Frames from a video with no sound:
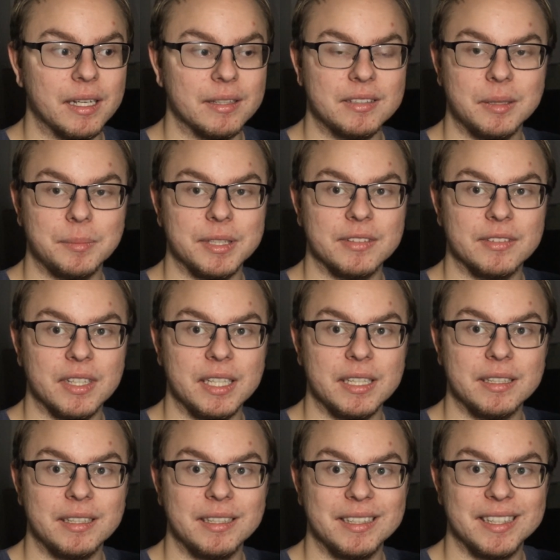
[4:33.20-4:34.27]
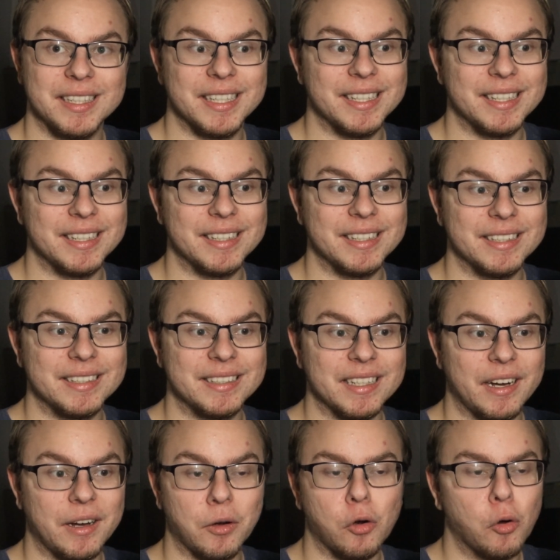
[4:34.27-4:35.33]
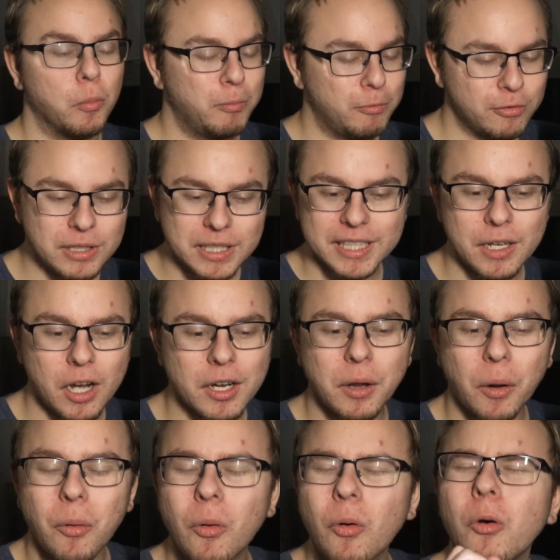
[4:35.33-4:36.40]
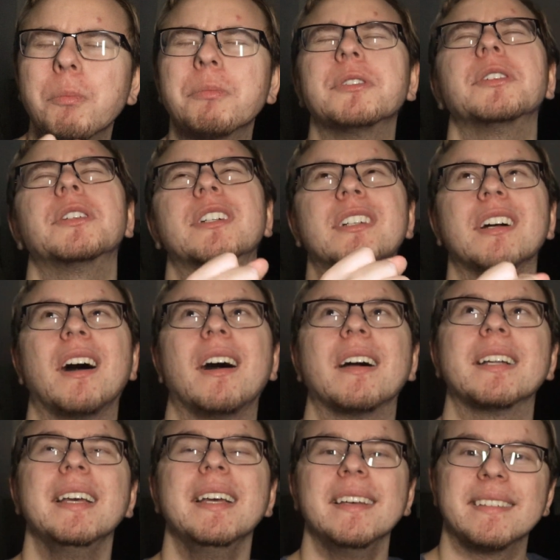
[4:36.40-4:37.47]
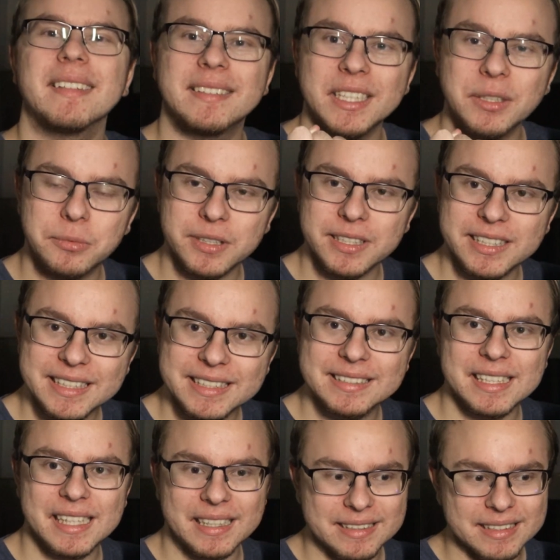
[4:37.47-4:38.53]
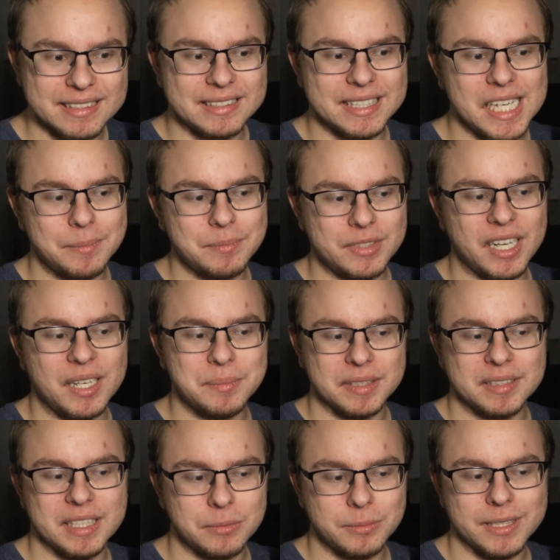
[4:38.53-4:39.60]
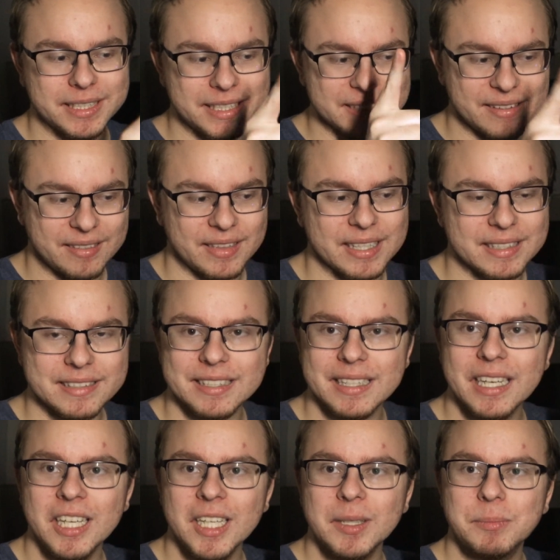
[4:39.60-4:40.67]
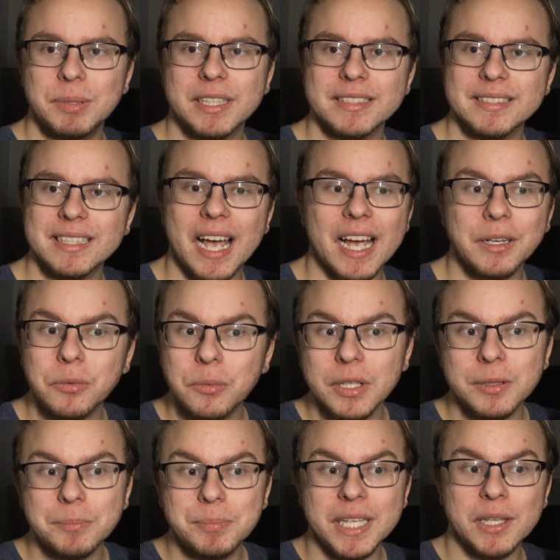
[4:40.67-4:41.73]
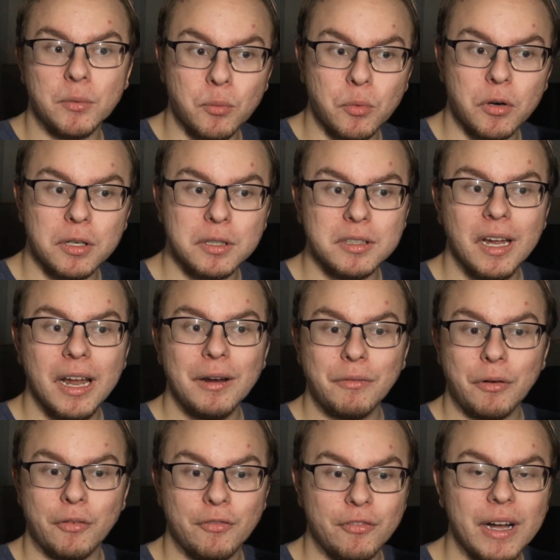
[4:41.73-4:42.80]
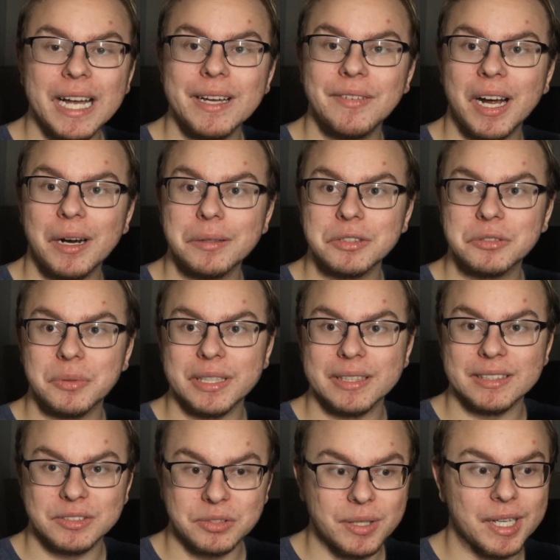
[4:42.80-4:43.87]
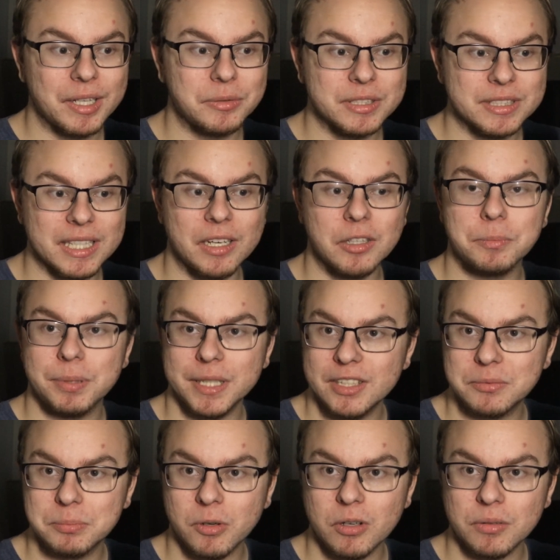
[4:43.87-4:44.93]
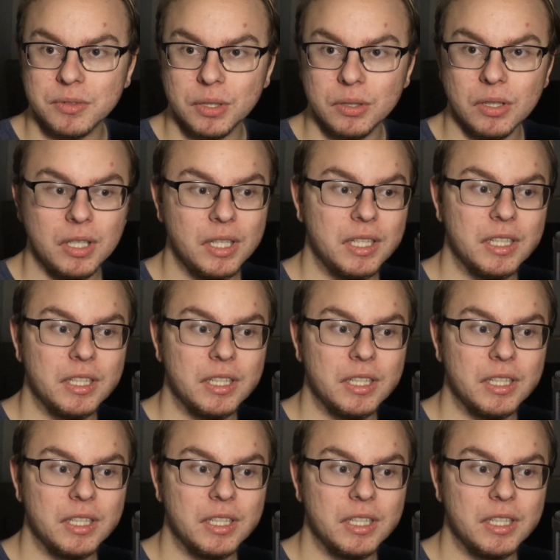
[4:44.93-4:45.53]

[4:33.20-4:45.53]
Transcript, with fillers: that's gonna be insane. And hopefully, I hope to God that they release it at the same time that they release this because I don't want to be at work for five hours while the trailer is out. Please, Marvel,